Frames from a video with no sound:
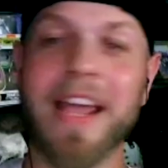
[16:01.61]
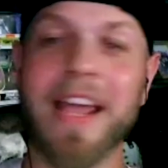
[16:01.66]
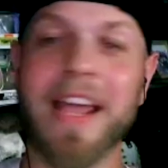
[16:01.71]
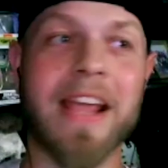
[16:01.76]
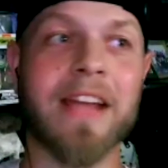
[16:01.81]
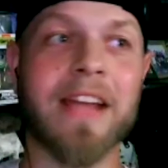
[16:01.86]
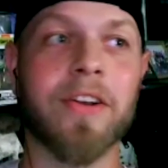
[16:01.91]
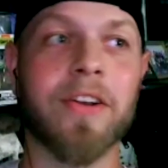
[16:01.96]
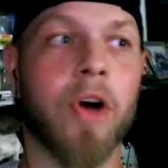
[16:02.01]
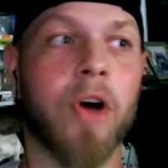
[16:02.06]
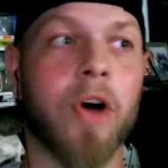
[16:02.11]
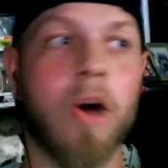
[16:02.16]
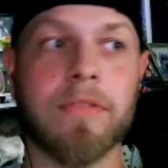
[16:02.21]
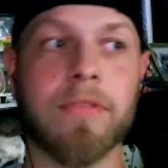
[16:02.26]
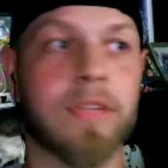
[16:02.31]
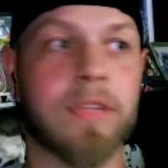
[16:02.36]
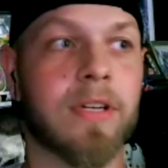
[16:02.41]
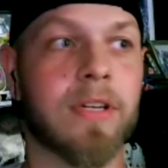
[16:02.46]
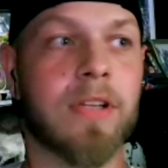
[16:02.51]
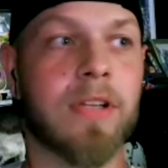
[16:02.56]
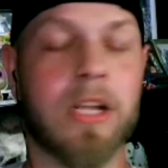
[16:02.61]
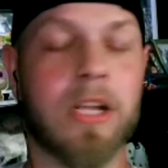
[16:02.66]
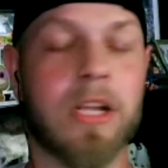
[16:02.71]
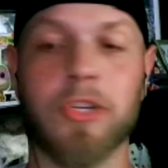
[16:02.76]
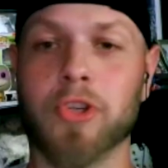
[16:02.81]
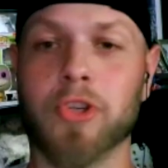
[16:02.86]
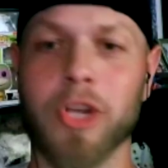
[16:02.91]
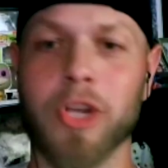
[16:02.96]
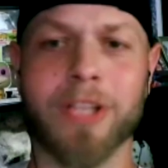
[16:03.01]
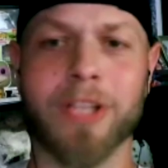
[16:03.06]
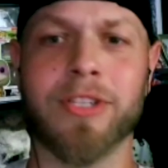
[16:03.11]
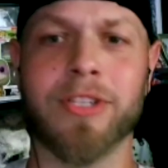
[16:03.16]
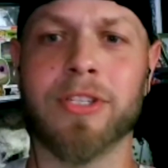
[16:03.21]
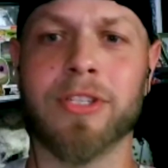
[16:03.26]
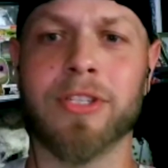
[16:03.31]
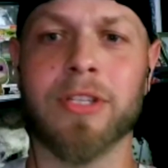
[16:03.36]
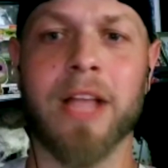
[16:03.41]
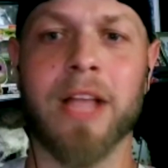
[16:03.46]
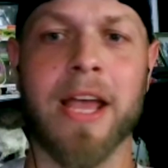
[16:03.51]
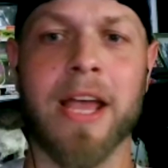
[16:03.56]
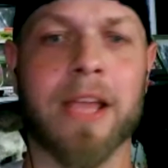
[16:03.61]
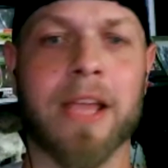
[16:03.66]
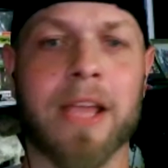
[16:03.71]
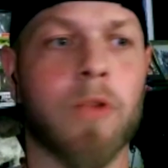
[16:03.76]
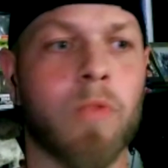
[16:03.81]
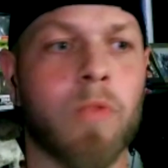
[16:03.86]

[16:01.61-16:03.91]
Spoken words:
And all of a sudden, it's just like